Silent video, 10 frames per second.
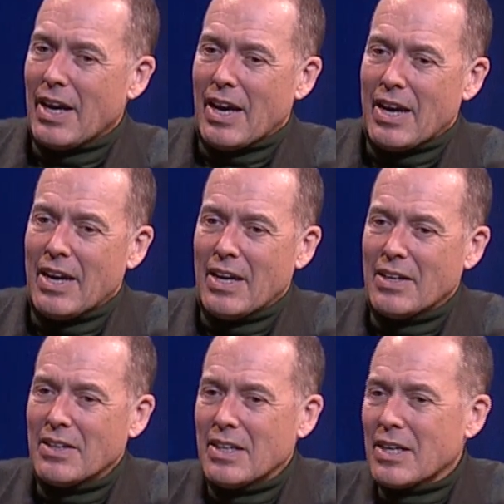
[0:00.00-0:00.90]

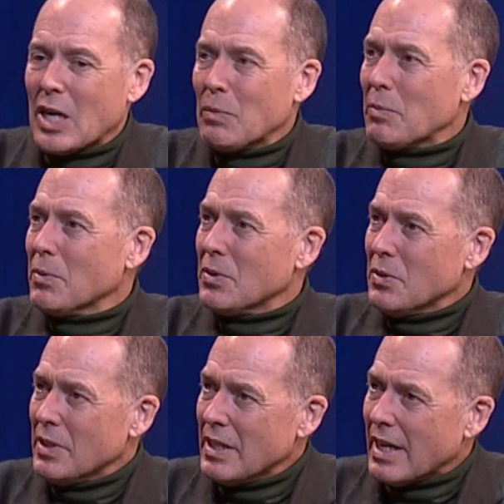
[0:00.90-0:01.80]
and come up with
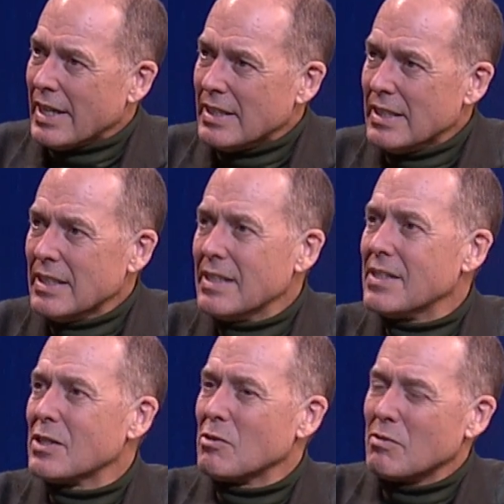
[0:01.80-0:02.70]
unique
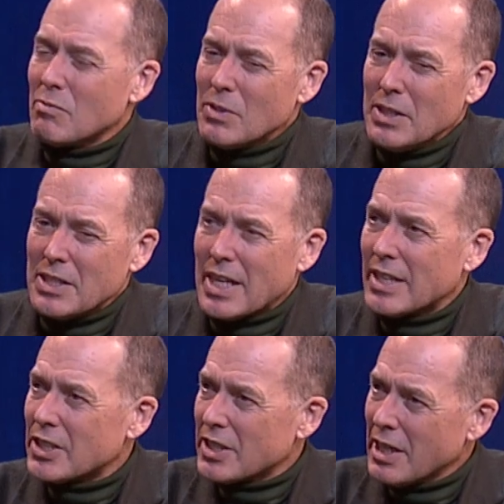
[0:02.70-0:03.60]
ideas and really kind
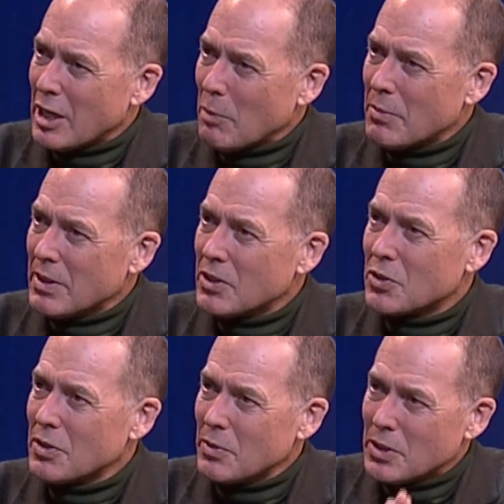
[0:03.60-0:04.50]
of shake up the
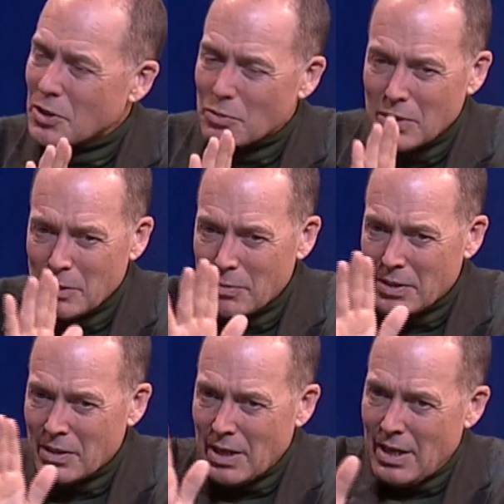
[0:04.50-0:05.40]
industry, which has really
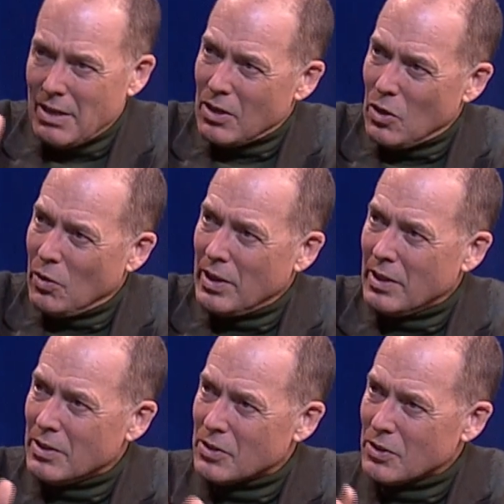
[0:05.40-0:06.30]
been going
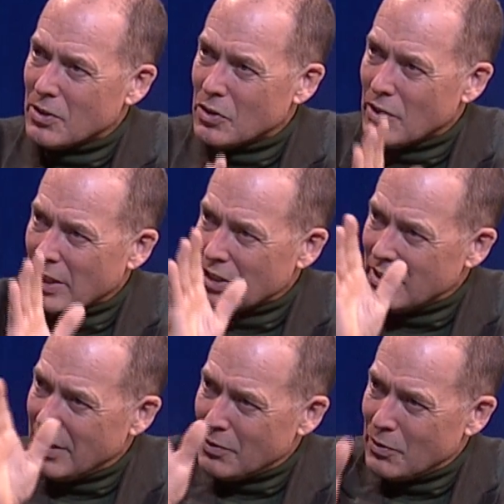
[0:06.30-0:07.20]
in a certain
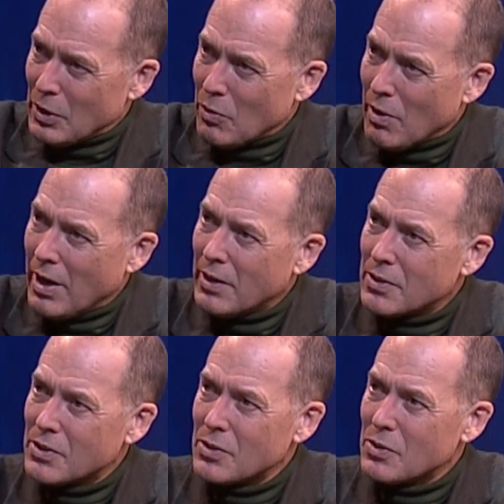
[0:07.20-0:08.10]
direction that requires a